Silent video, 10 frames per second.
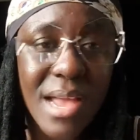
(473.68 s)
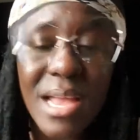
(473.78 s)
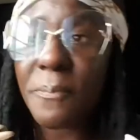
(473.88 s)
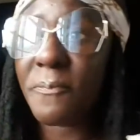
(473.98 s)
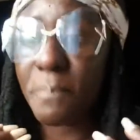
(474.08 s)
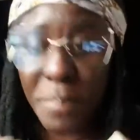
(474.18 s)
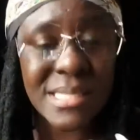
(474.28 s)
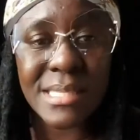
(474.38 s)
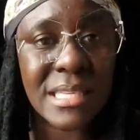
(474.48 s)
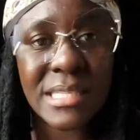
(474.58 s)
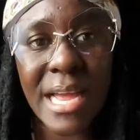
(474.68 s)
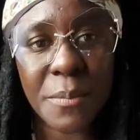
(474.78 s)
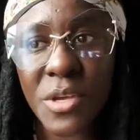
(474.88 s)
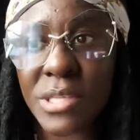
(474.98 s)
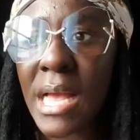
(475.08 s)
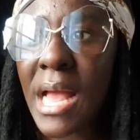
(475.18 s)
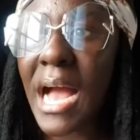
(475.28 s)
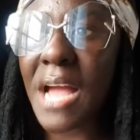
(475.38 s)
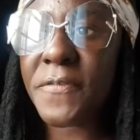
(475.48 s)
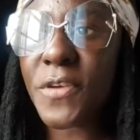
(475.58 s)
I am personally tired because
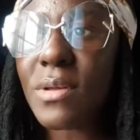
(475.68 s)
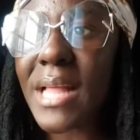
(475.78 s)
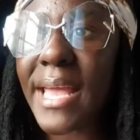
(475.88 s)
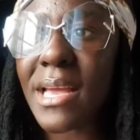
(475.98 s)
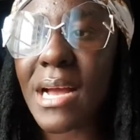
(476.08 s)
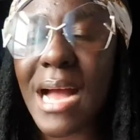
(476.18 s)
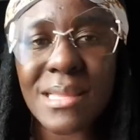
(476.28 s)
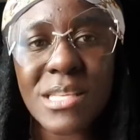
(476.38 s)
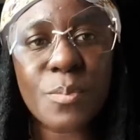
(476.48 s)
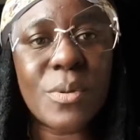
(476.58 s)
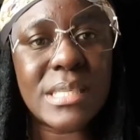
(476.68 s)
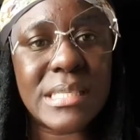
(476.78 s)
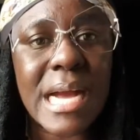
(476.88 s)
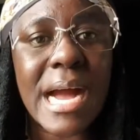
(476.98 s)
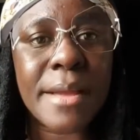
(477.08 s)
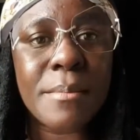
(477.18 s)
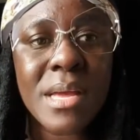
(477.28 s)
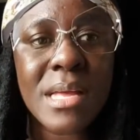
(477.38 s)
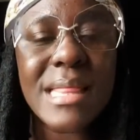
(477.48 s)
I feel like at this point in time,